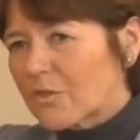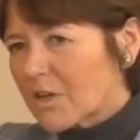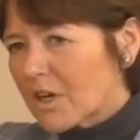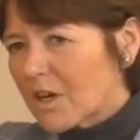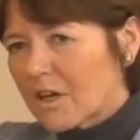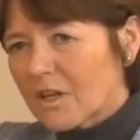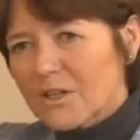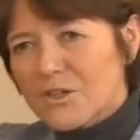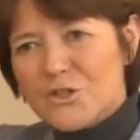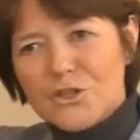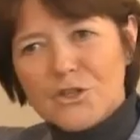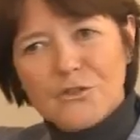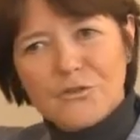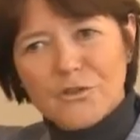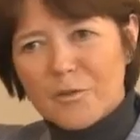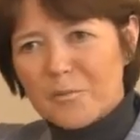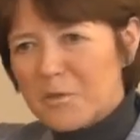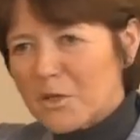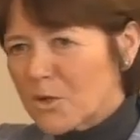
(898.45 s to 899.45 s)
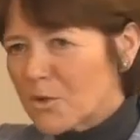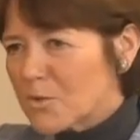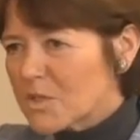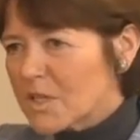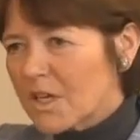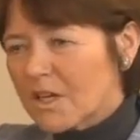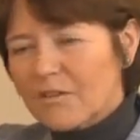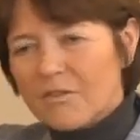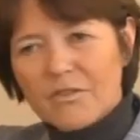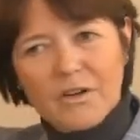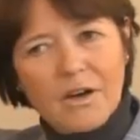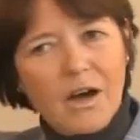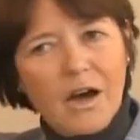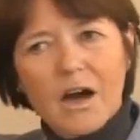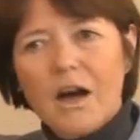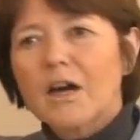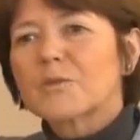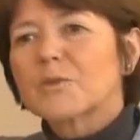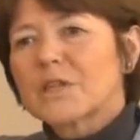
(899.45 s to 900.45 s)
for culture, for music, for
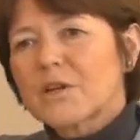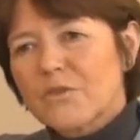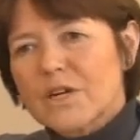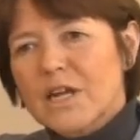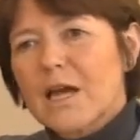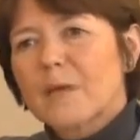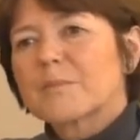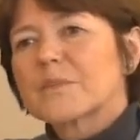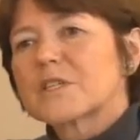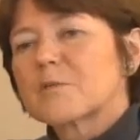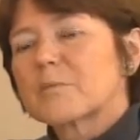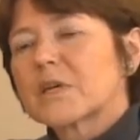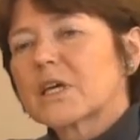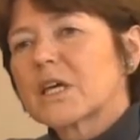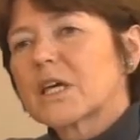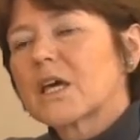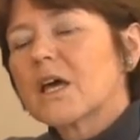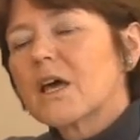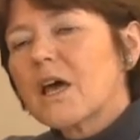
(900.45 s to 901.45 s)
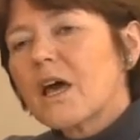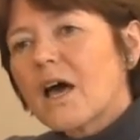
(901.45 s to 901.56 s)
art, whatever it happens to be,